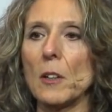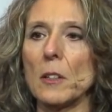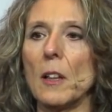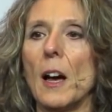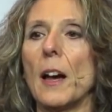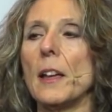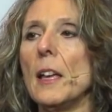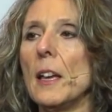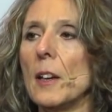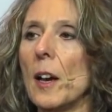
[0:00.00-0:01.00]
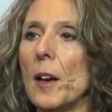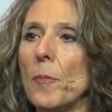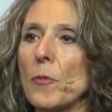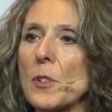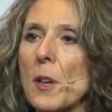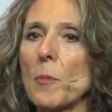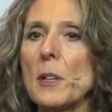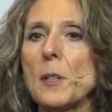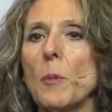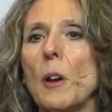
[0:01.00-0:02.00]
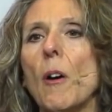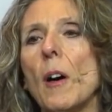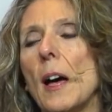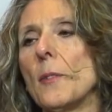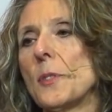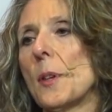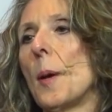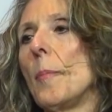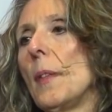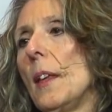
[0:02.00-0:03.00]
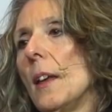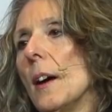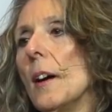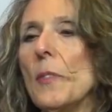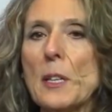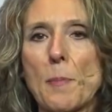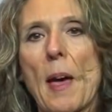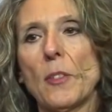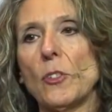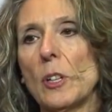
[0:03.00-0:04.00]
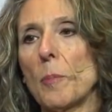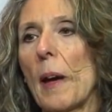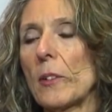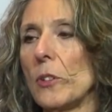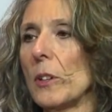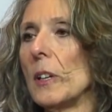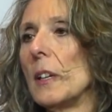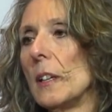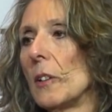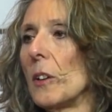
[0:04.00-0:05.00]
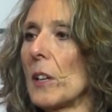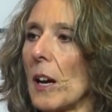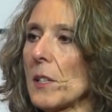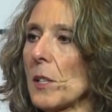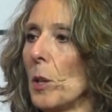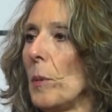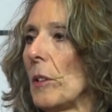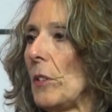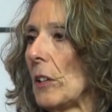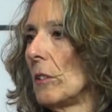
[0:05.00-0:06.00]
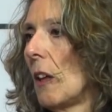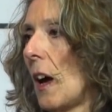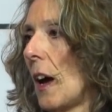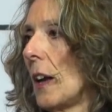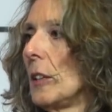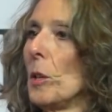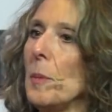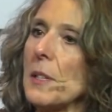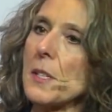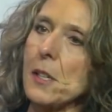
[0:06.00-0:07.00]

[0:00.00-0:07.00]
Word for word: coli. Um, for some reason, we all have some of these pathogenic bacteria in our guts. A little bit of E. coli, a little bit of C.